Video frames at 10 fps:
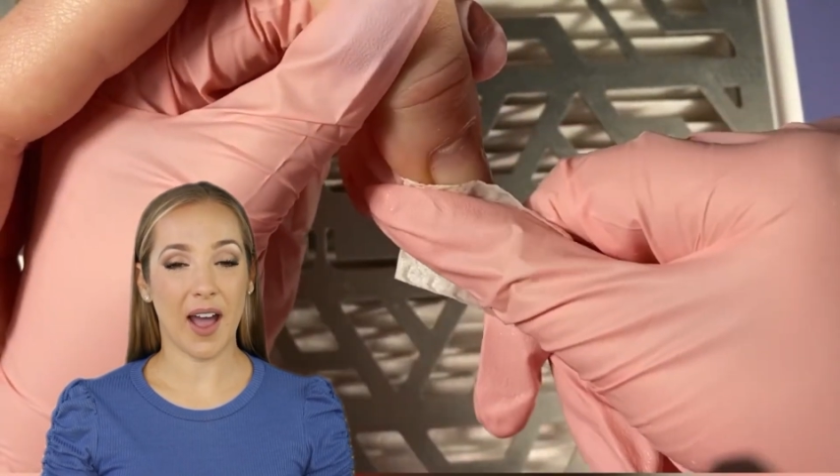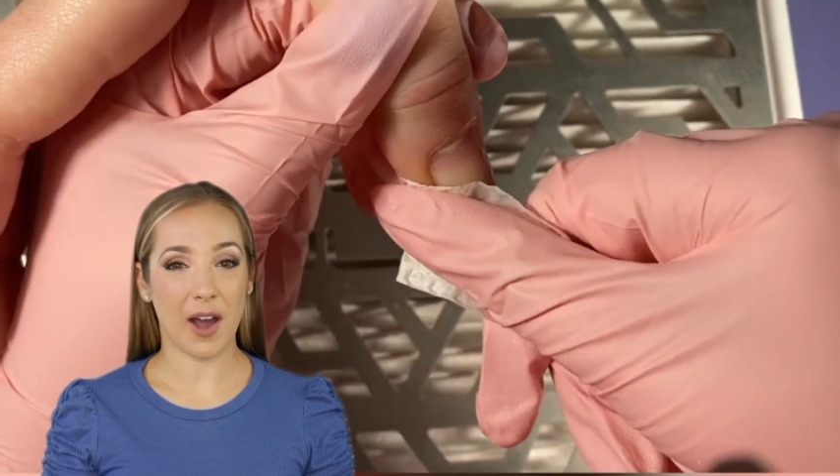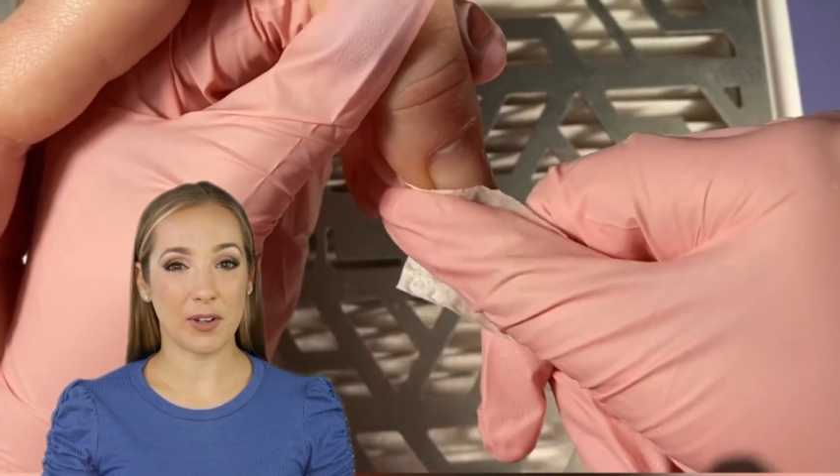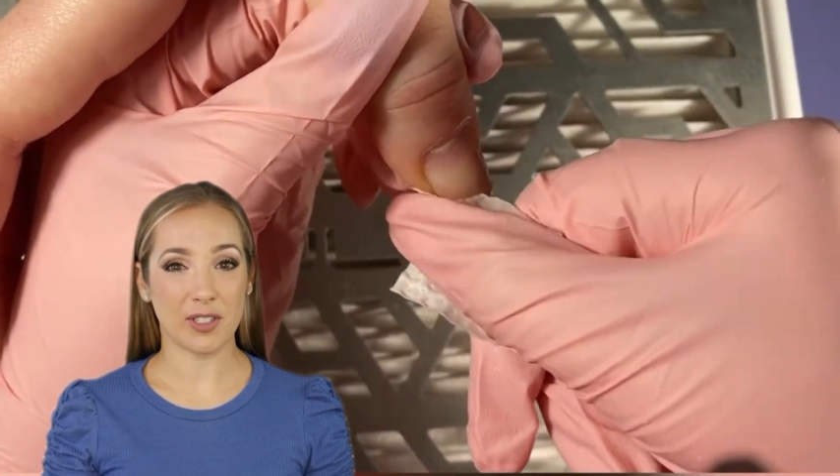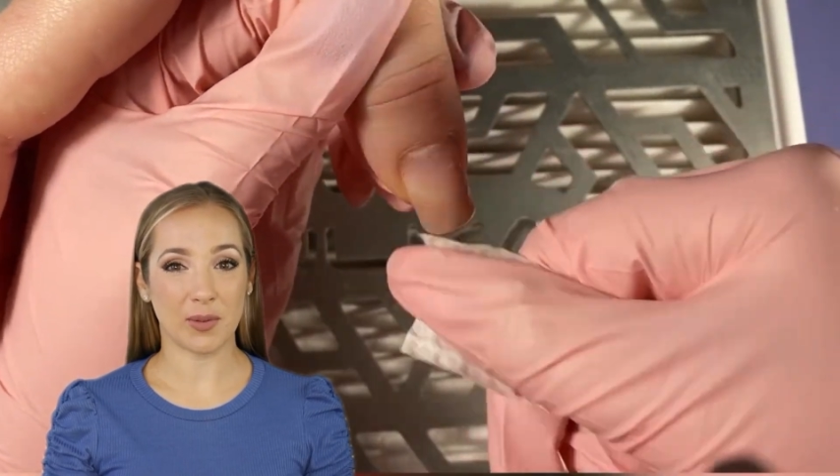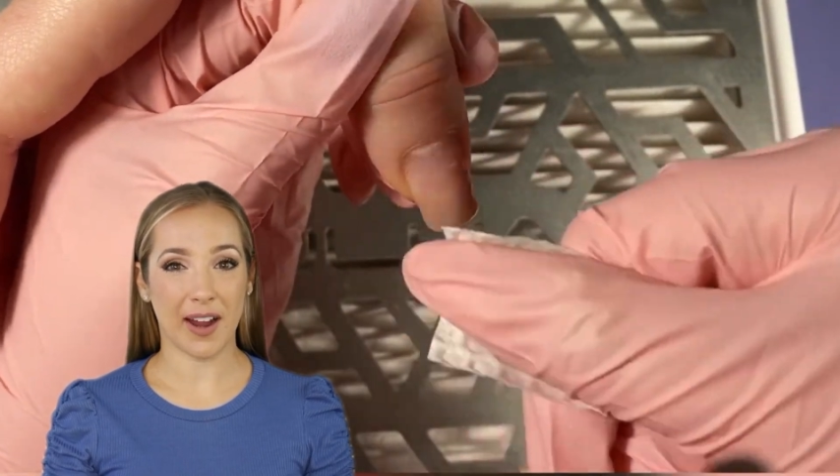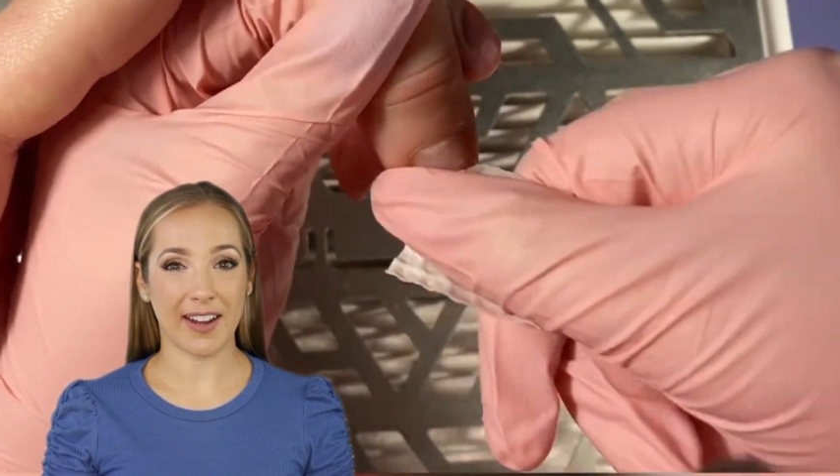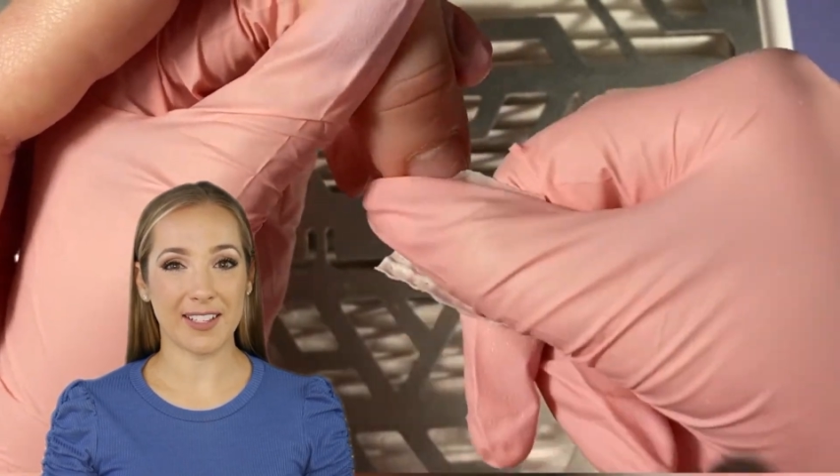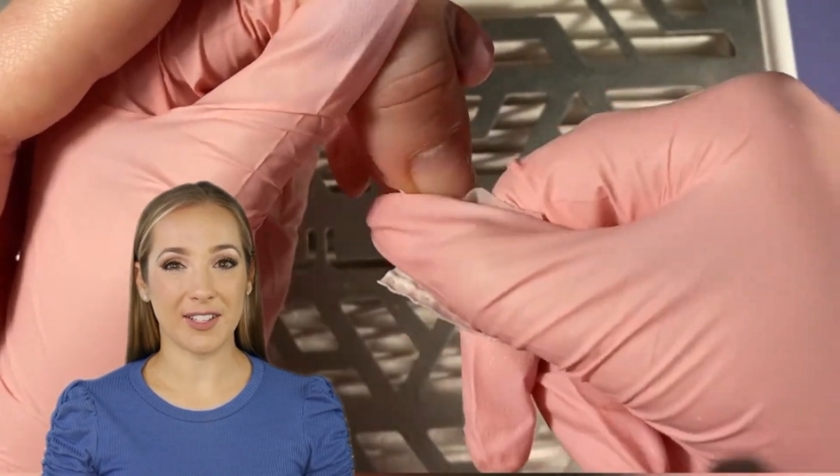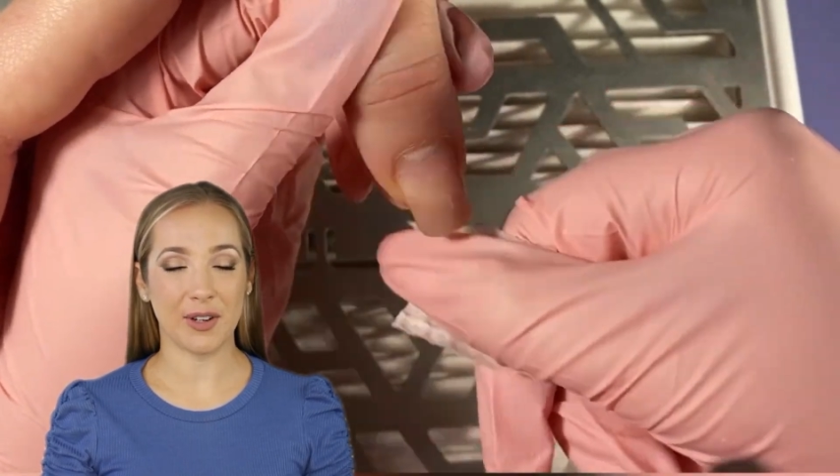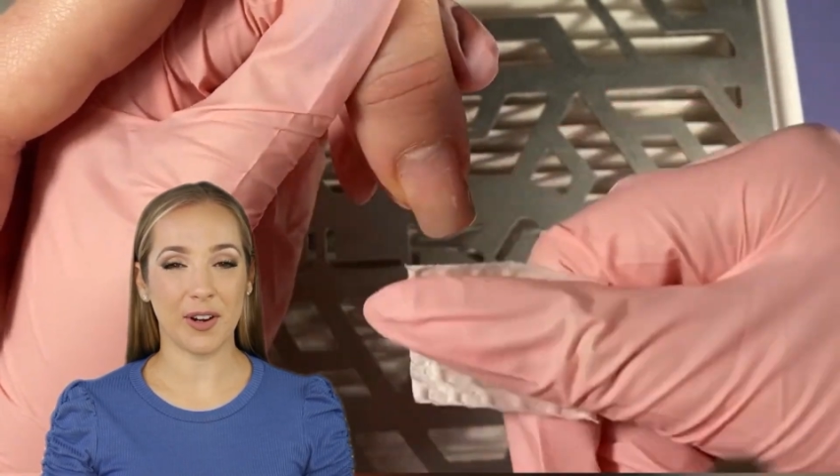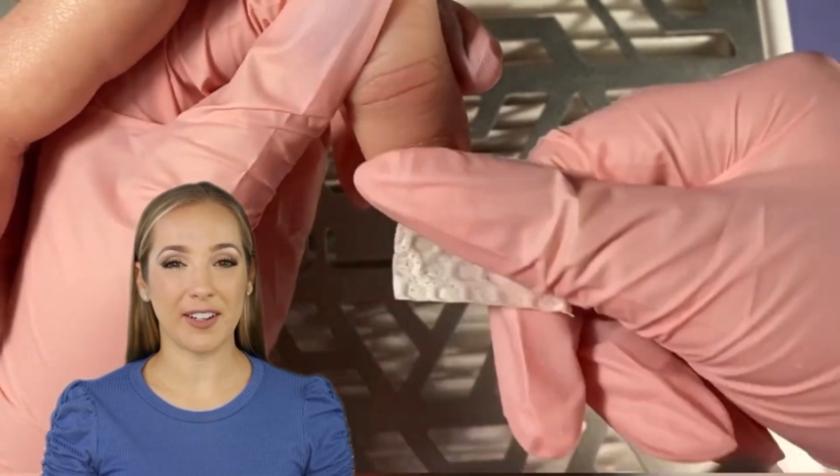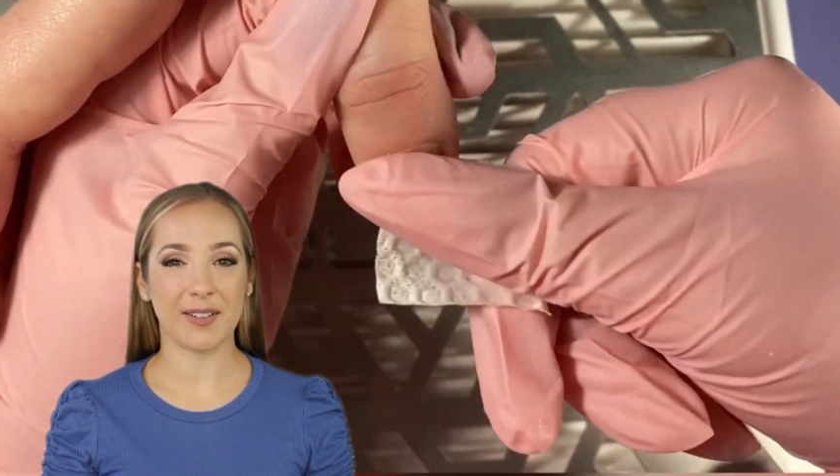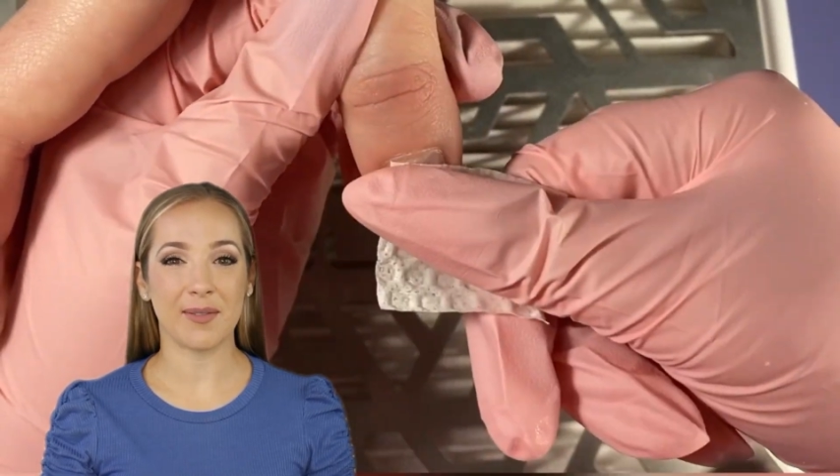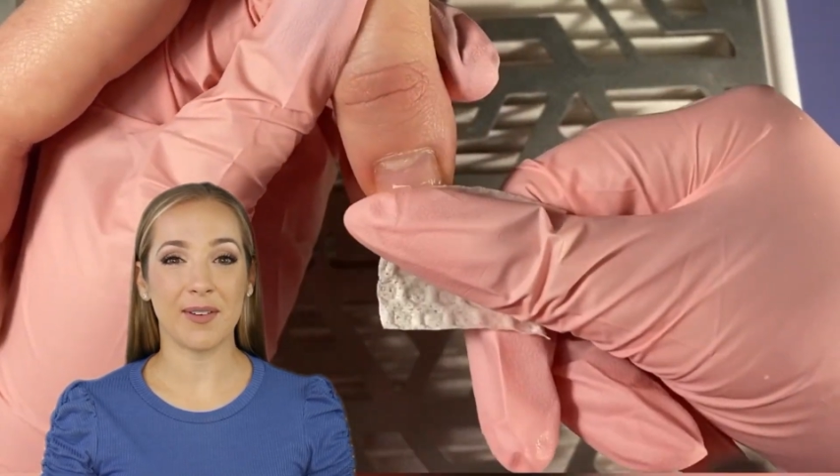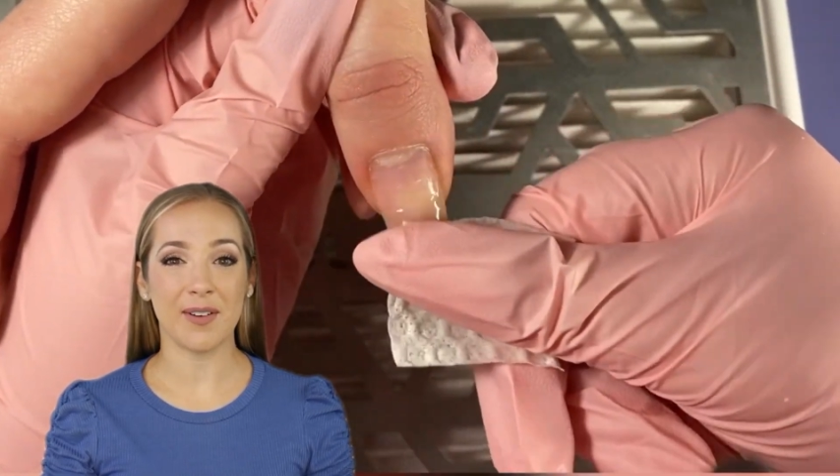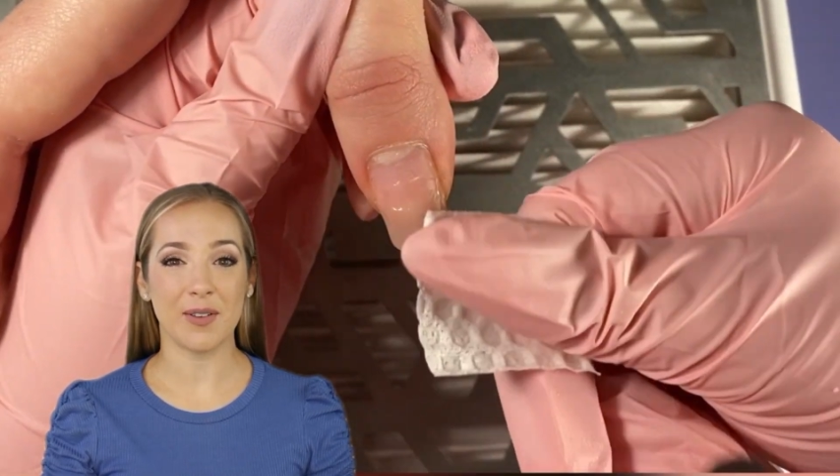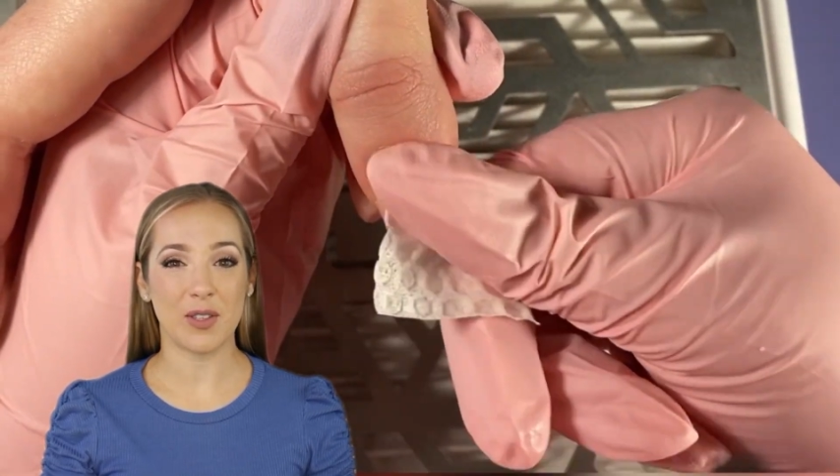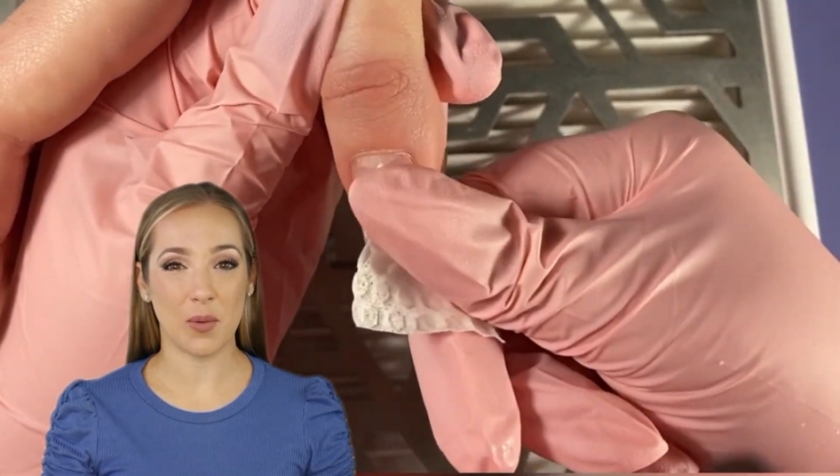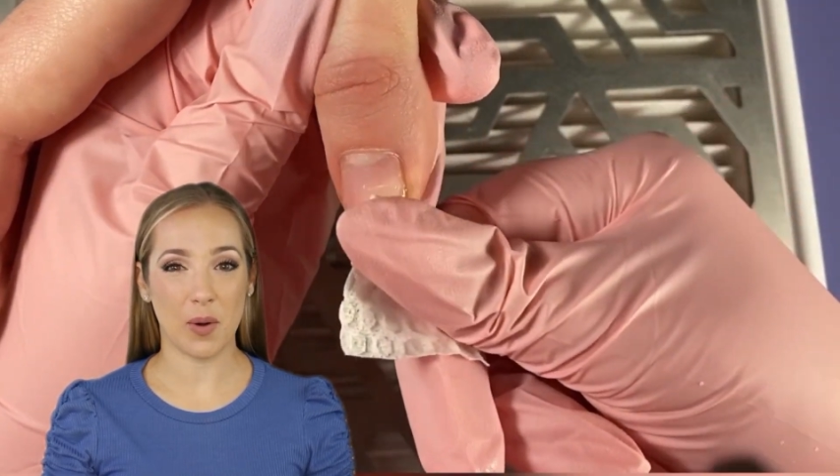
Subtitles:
Our square has cured, so